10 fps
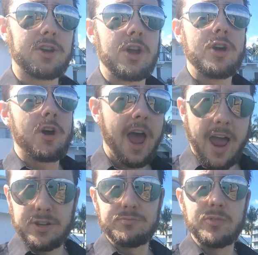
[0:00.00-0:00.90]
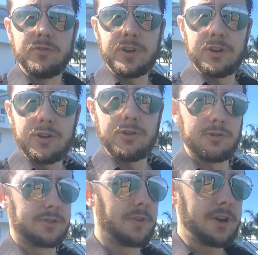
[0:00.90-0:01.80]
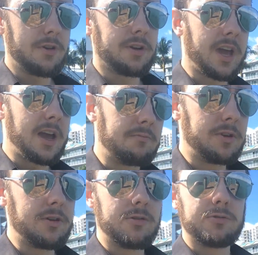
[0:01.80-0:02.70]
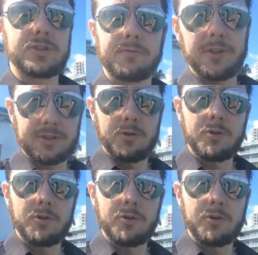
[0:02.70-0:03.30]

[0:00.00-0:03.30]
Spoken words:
to take ActionRation and what I want it to look like, and